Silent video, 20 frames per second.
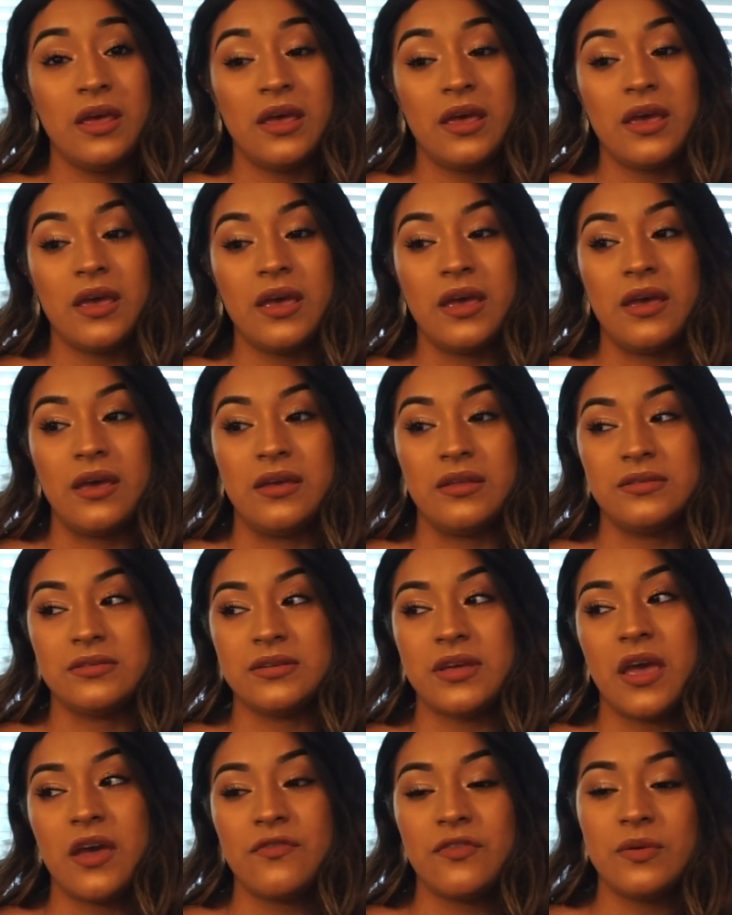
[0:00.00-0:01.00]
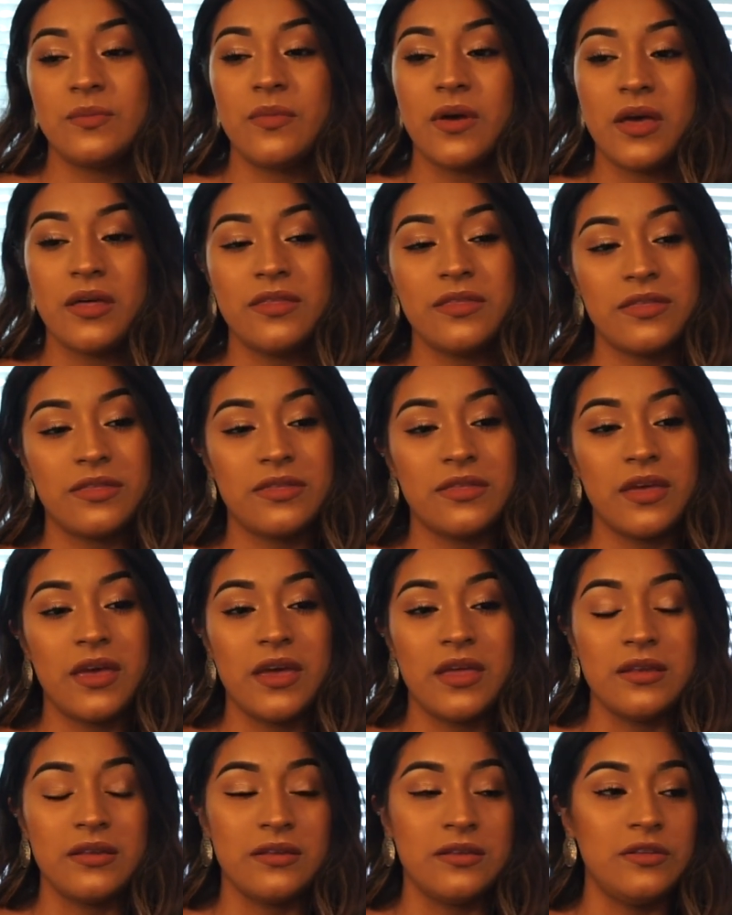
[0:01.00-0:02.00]
and every month,
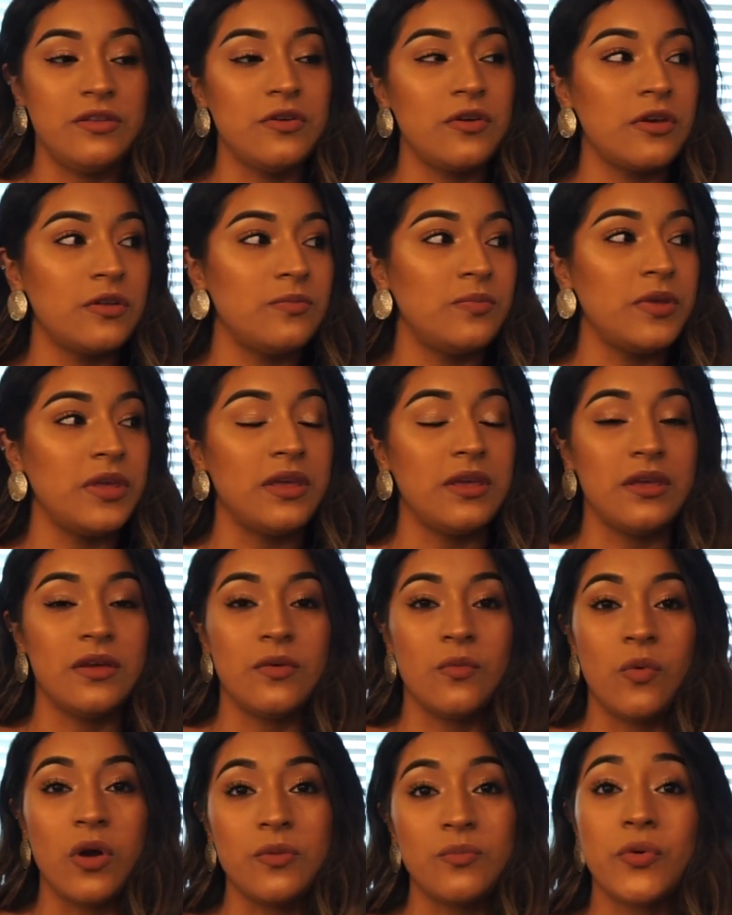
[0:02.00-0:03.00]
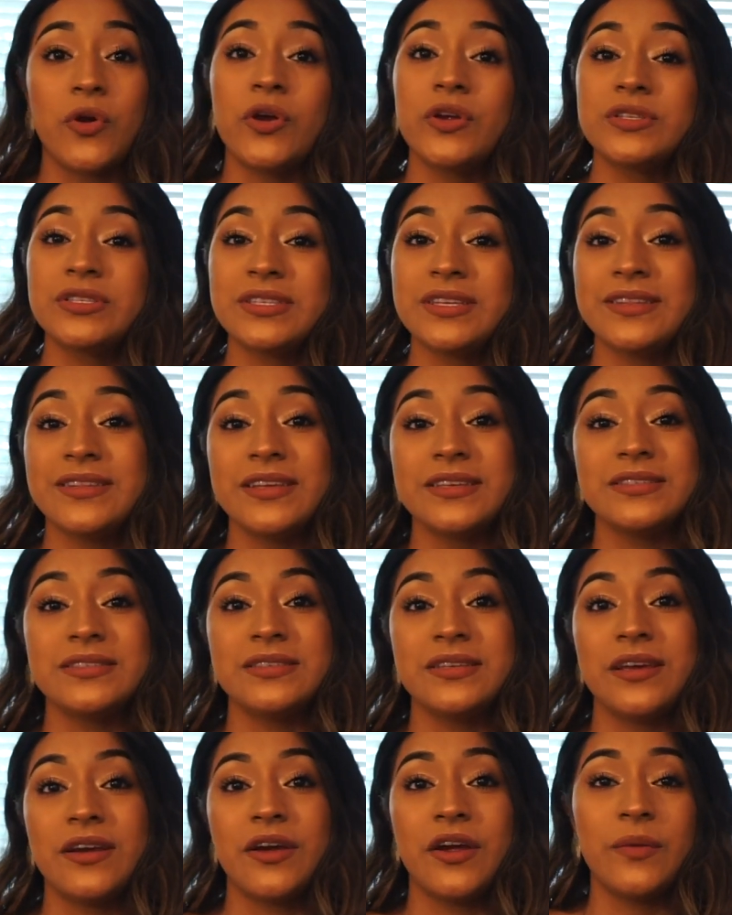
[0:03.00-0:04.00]
and you could be one person
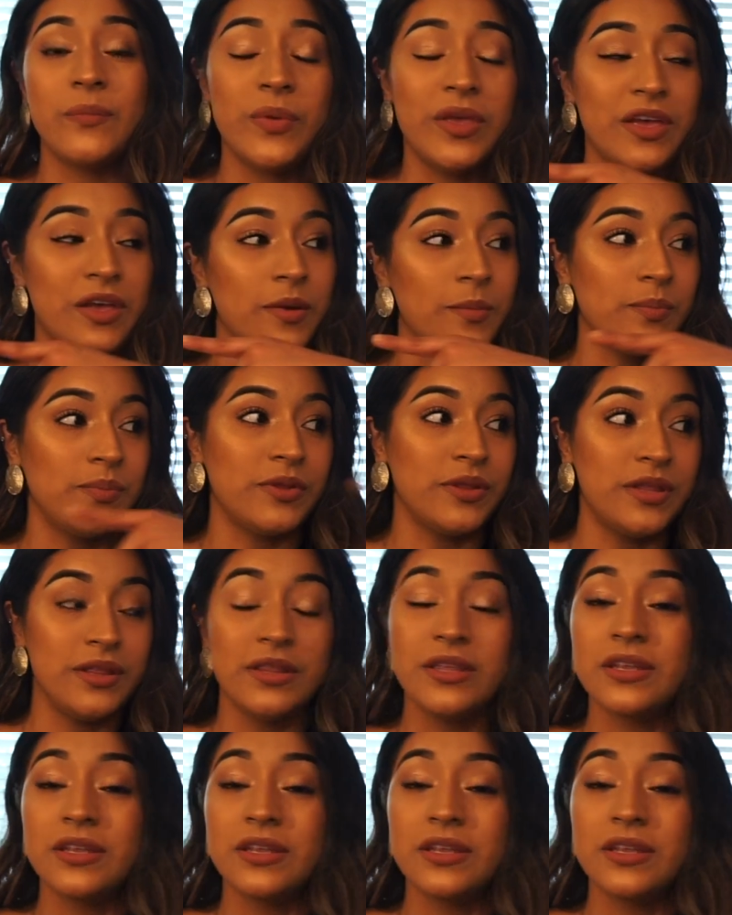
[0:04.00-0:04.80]
this year and be a completely